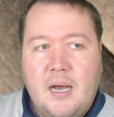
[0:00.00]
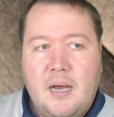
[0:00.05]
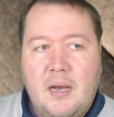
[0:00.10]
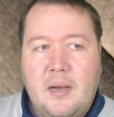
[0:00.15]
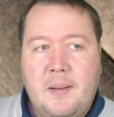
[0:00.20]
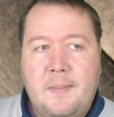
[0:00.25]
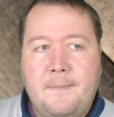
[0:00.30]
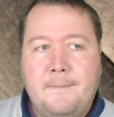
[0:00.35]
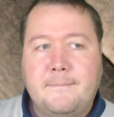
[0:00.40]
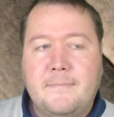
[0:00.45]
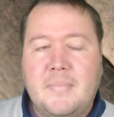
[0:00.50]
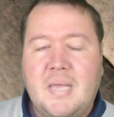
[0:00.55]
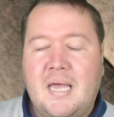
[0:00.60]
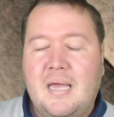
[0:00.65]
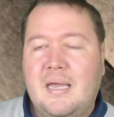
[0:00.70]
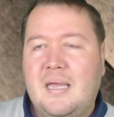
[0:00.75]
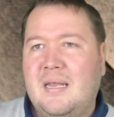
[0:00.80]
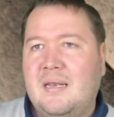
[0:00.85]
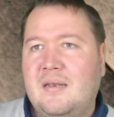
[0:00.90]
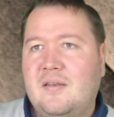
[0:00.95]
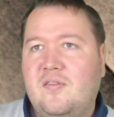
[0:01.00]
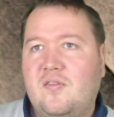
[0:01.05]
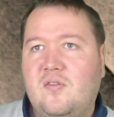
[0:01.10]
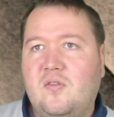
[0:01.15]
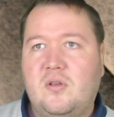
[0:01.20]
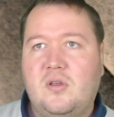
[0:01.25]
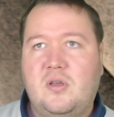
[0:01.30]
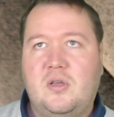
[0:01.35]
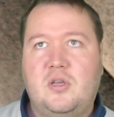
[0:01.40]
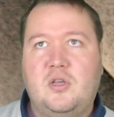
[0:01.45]
And
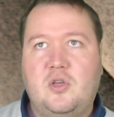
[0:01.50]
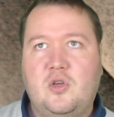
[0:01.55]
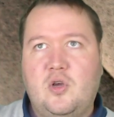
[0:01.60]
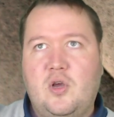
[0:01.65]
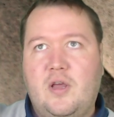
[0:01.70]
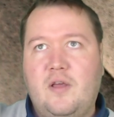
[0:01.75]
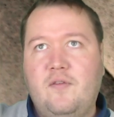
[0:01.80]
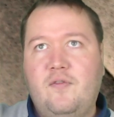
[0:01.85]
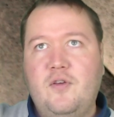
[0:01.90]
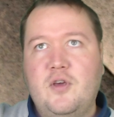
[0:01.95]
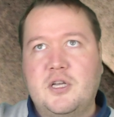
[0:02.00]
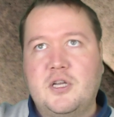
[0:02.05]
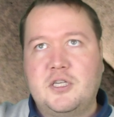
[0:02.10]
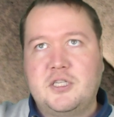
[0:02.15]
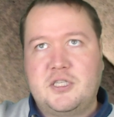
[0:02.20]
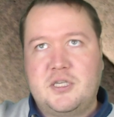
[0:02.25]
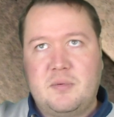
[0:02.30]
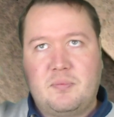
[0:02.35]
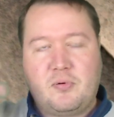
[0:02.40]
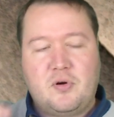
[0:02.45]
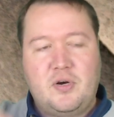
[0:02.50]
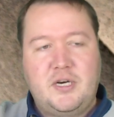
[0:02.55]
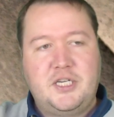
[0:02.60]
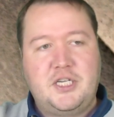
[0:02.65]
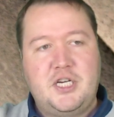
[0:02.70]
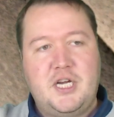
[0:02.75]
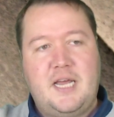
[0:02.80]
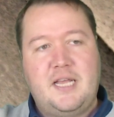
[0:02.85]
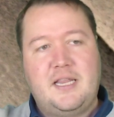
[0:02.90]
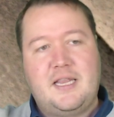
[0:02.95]
if you can just
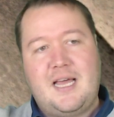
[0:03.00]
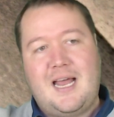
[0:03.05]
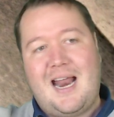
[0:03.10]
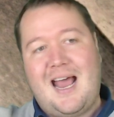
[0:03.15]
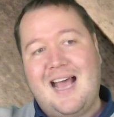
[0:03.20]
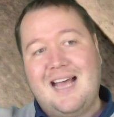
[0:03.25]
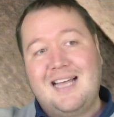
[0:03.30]
appreciate that